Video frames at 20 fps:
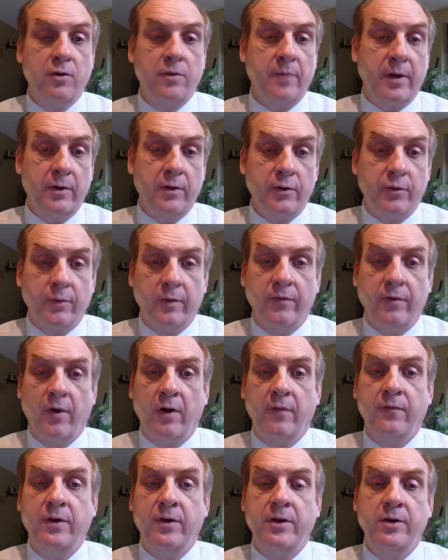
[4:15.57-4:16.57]
You may use one of
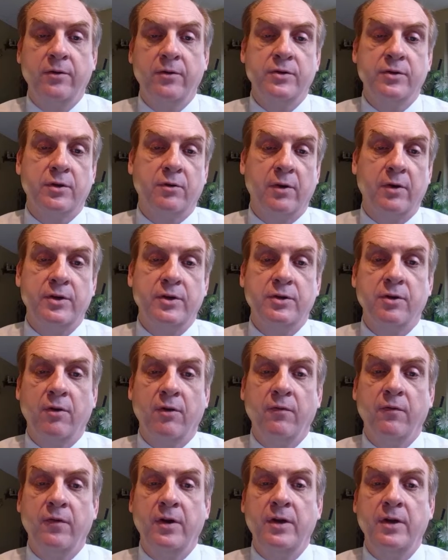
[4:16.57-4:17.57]
our videos or create your
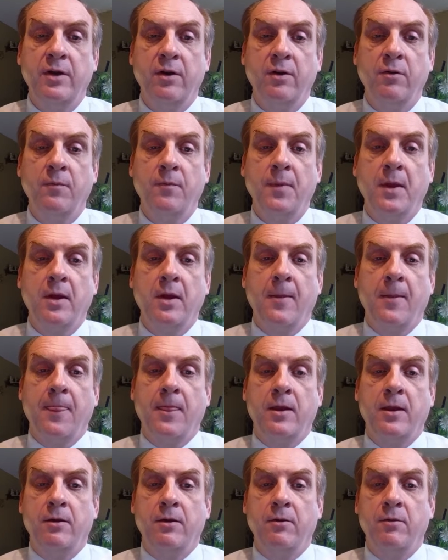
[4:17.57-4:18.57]
own video.
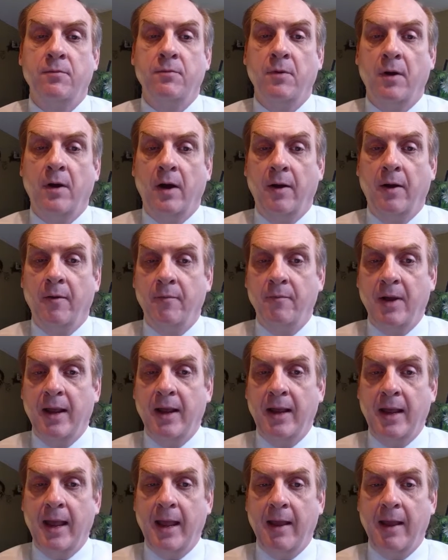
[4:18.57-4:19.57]
You
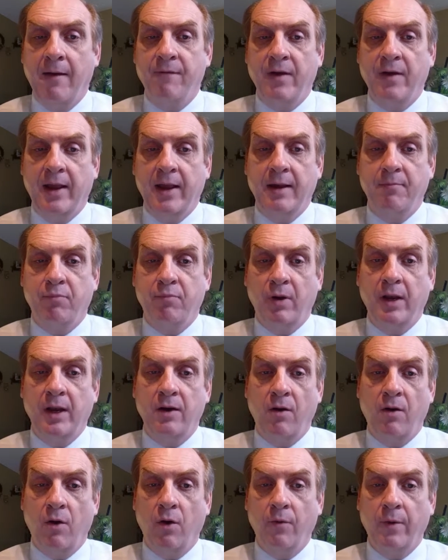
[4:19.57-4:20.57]
may have a
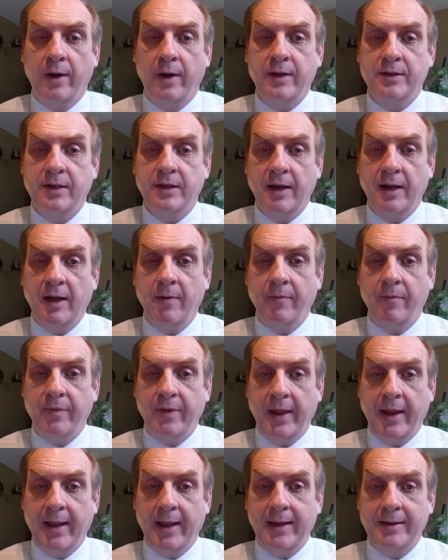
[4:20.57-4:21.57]
plan already set up
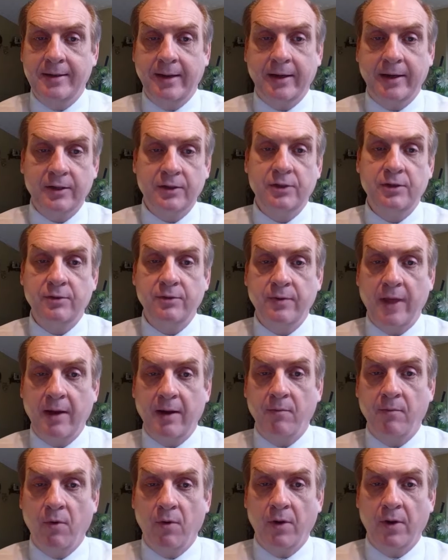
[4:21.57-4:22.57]
that had texted you
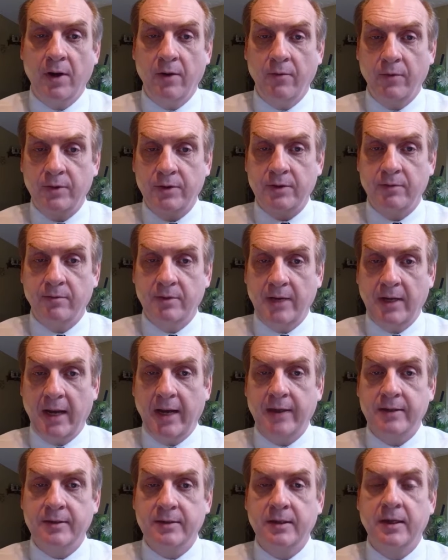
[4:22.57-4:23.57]
that morning with some
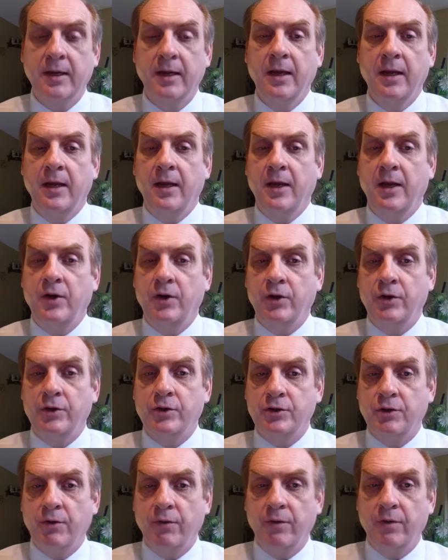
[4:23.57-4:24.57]
tasks, and you can
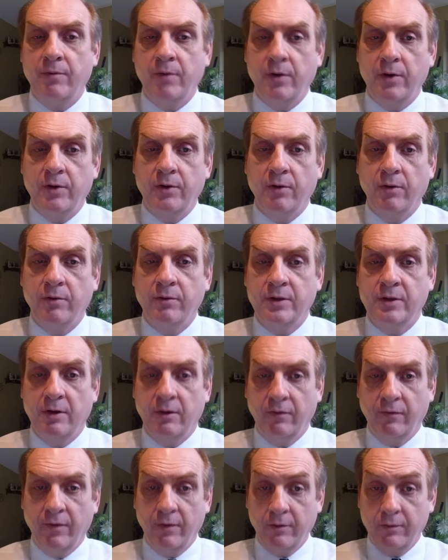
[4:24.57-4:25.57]
show them on your own
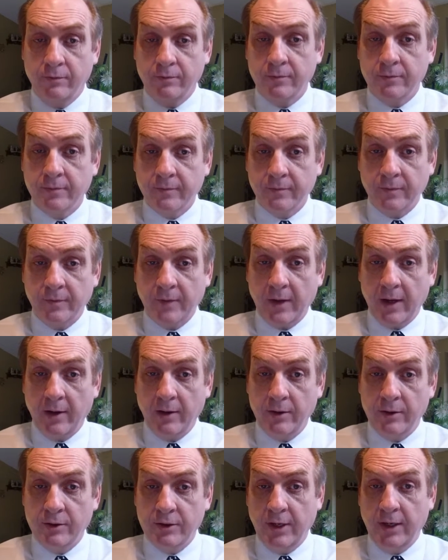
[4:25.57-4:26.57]
cell phone how
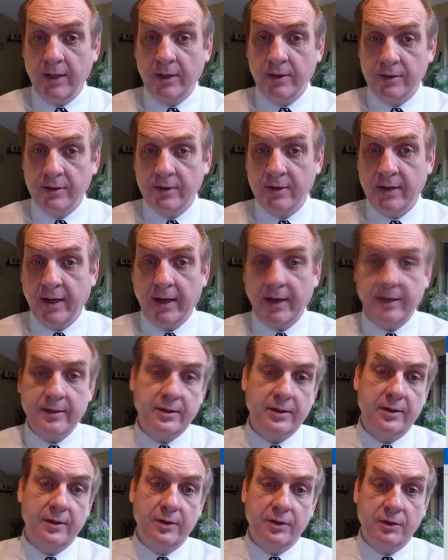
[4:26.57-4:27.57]
you change the
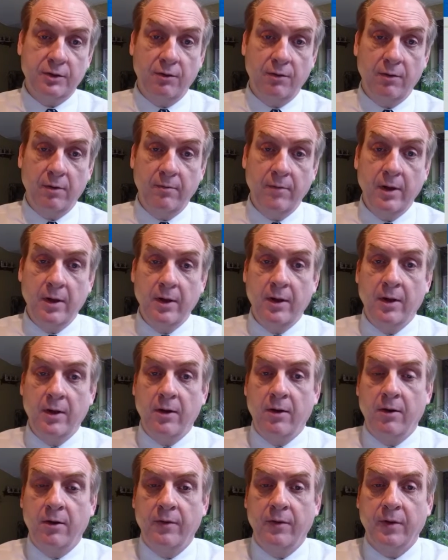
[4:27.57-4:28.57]
task, and then show them
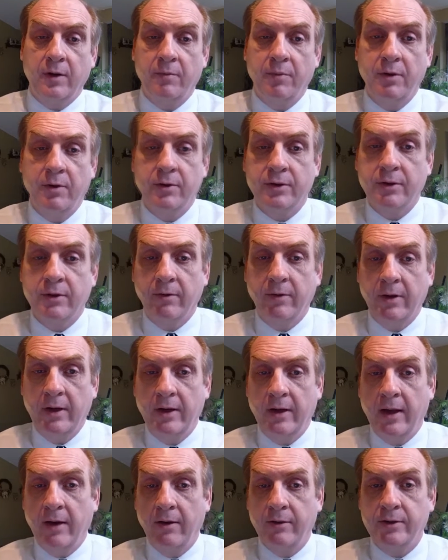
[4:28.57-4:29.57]
on the computer screen
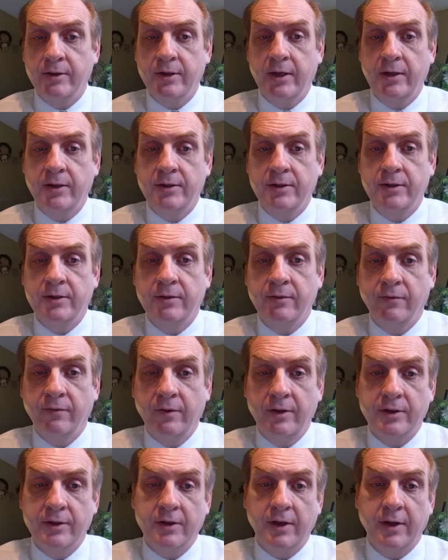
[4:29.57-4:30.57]
how it changes in
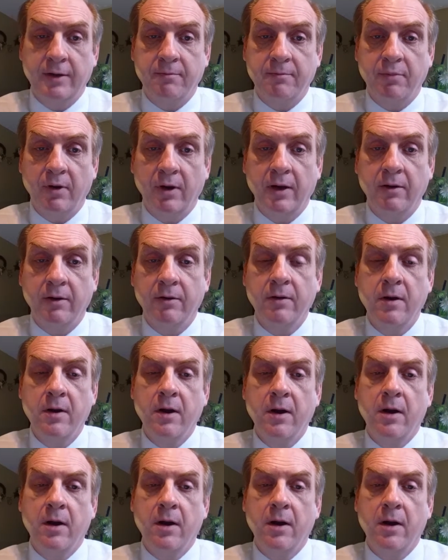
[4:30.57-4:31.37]
Finish Line Planner.